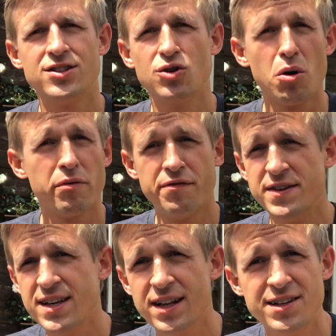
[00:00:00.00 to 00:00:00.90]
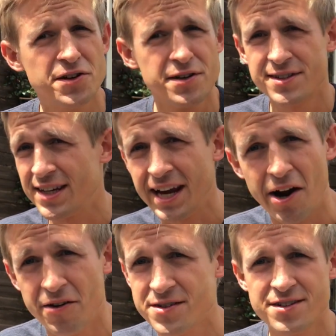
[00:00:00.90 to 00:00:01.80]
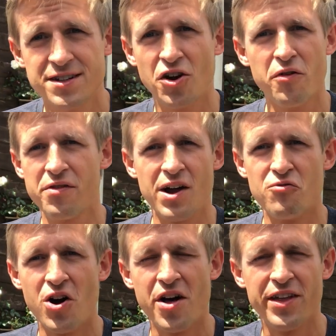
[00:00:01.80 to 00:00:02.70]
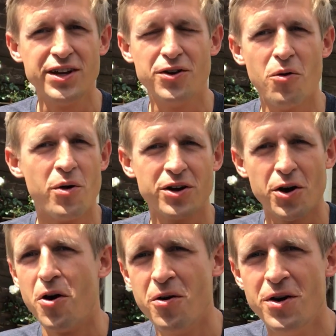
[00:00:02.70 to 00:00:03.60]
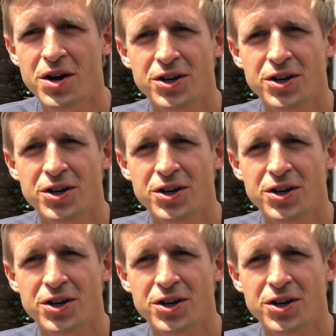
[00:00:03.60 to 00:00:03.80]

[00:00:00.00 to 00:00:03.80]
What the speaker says: To grow up physically, it's going to take character to go for that run that you don't want to